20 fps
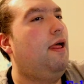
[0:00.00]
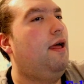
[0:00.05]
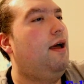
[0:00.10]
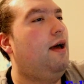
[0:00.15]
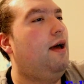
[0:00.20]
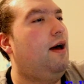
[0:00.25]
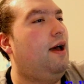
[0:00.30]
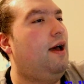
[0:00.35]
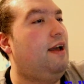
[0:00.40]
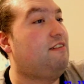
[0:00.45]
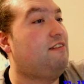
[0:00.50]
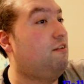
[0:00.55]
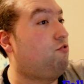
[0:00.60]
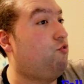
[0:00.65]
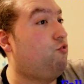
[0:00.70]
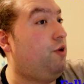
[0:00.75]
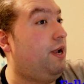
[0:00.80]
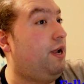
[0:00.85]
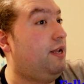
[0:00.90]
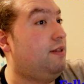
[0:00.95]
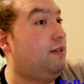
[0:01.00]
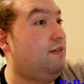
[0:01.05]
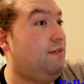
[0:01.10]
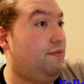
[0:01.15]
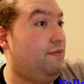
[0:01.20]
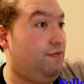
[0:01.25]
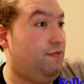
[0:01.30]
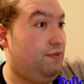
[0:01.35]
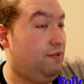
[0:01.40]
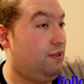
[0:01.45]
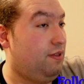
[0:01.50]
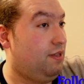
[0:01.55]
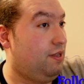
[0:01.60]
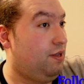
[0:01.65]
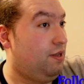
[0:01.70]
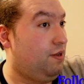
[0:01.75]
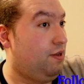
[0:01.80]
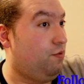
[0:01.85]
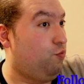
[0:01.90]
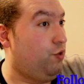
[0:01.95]
It's a trade.
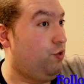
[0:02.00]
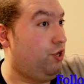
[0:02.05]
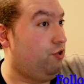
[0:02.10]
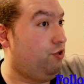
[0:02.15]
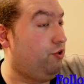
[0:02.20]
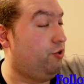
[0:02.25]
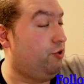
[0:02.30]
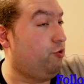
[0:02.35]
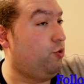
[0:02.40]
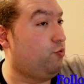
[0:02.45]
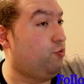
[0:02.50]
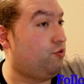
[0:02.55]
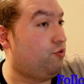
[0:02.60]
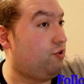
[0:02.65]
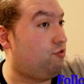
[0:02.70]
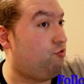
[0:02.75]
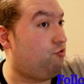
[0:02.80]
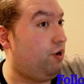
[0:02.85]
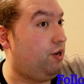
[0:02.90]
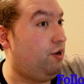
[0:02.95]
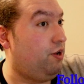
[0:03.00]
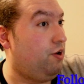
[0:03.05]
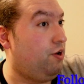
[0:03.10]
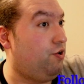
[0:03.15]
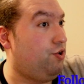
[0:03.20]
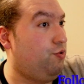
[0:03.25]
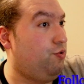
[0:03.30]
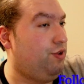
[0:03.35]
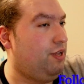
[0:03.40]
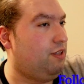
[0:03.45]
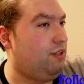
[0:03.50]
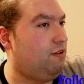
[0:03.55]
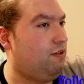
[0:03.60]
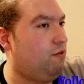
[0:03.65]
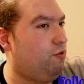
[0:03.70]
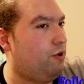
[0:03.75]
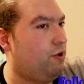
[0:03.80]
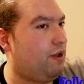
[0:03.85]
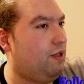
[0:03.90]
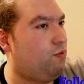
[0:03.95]
When you're dealing with a trade here, you need to
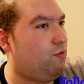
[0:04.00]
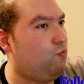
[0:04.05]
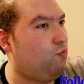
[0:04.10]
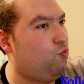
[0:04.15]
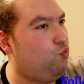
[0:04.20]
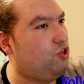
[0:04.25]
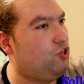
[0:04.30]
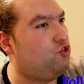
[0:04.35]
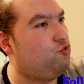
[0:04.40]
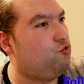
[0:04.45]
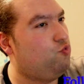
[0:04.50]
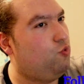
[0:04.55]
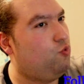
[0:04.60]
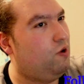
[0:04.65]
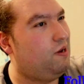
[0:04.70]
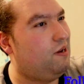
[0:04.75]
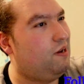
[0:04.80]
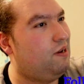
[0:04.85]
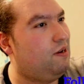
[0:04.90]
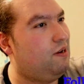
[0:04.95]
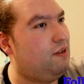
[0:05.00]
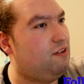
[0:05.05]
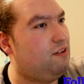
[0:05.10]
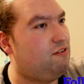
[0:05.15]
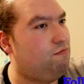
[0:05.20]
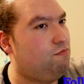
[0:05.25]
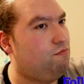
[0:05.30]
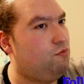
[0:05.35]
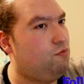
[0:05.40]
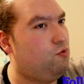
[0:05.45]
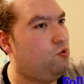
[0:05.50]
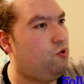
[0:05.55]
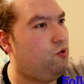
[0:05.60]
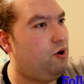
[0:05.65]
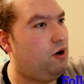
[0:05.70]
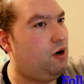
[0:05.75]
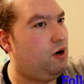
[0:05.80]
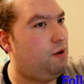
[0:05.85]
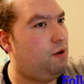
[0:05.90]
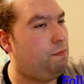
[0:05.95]
look at which one is
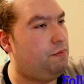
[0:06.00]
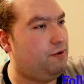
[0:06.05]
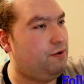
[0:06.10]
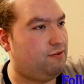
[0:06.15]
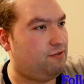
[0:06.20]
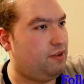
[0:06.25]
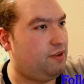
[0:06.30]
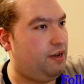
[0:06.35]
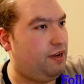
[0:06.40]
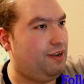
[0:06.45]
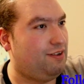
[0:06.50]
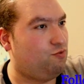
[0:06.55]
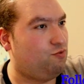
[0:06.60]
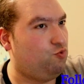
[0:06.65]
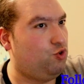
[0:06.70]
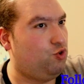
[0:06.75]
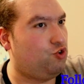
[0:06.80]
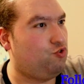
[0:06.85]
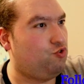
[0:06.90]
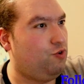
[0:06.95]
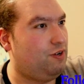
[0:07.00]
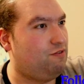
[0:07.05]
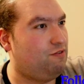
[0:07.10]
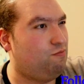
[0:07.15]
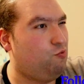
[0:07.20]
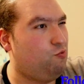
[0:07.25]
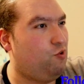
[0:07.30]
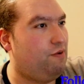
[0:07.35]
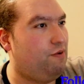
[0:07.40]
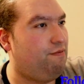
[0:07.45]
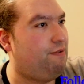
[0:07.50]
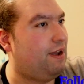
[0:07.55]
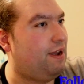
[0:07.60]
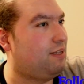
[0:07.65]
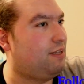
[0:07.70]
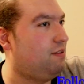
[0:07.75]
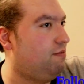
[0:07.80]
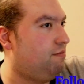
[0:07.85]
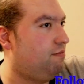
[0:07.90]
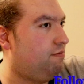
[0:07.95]
more precise, which one is more
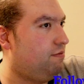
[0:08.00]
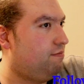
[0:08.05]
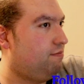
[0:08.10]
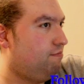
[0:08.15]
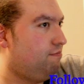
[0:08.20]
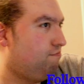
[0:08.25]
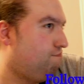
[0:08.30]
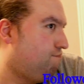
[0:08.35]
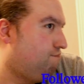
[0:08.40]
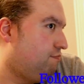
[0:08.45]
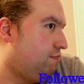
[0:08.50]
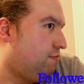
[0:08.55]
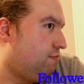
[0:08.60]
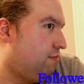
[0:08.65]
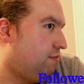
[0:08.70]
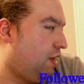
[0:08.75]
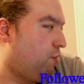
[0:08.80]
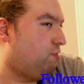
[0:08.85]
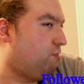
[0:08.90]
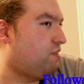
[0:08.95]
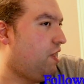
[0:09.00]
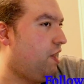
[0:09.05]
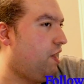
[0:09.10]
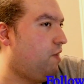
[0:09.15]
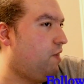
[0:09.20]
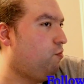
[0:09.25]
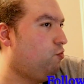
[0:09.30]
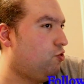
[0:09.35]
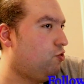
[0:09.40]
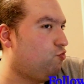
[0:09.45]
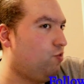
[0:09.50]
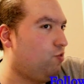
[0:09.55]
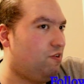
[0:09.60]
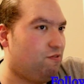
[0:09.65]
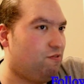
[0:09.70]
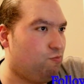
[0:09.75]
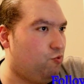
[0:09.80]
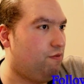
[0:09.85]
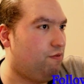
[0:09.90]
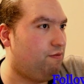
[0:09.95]
effective. I would say which one is
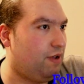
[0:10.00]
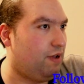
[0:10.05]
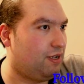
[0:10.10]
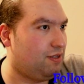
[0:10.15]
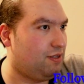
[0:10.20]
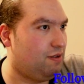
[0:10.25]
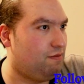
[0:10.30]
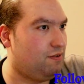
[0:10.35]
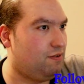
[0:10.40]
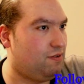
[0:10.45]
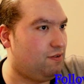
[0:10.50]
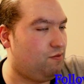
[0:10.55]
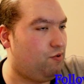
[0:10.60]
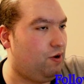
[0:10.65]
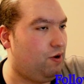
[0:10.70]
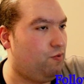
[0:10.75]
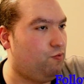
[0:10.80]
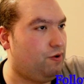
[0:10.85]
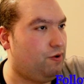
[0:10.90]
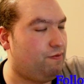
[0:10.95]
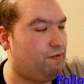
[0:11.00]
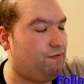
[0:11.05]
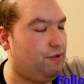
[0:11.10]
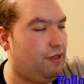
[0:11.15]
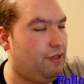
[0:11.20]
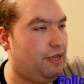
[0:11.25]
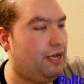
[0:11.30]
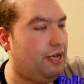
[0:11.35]
more effective is the right word for that.